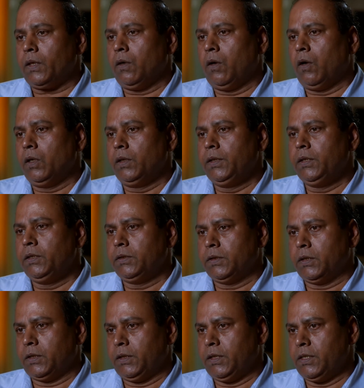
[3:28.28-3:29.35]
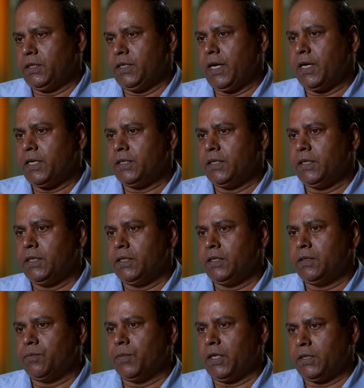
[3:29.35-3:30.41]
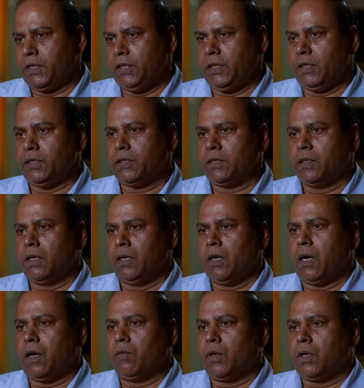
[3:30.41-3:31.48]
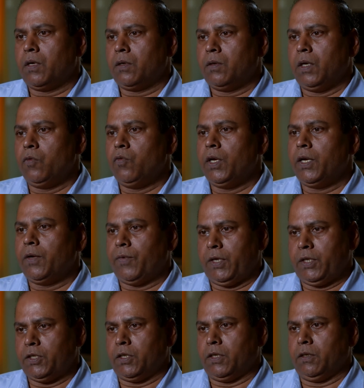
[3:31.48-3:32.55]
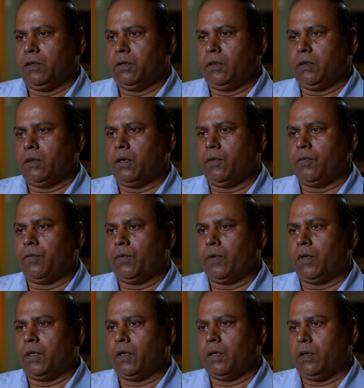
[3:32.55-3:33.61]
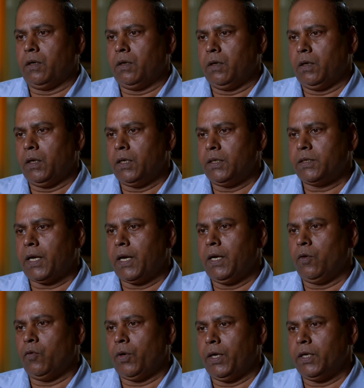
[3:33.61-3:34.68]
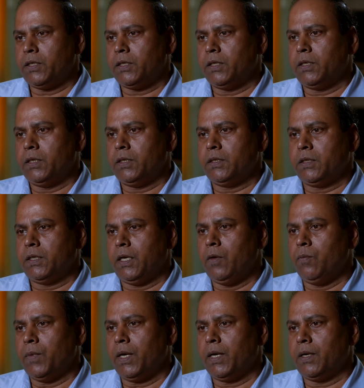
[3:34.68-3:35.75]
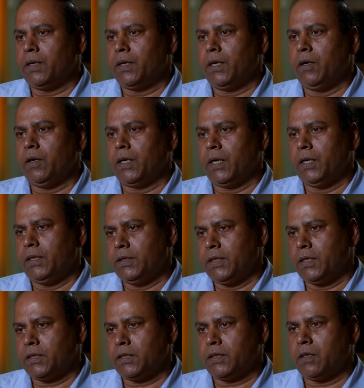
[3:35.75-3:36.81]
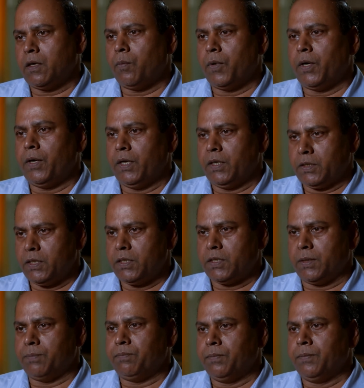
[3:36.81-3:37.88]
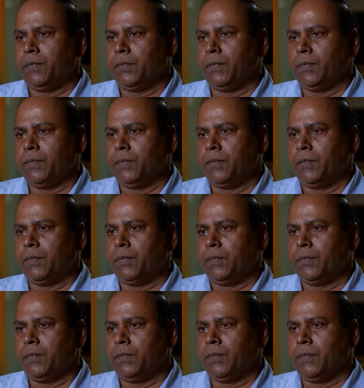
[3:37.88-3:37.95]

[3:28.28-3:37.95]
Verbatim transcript: all these, uh, these G I series machines have got a unique feature of uh, H I O S, it is Human Intelligence Operating System,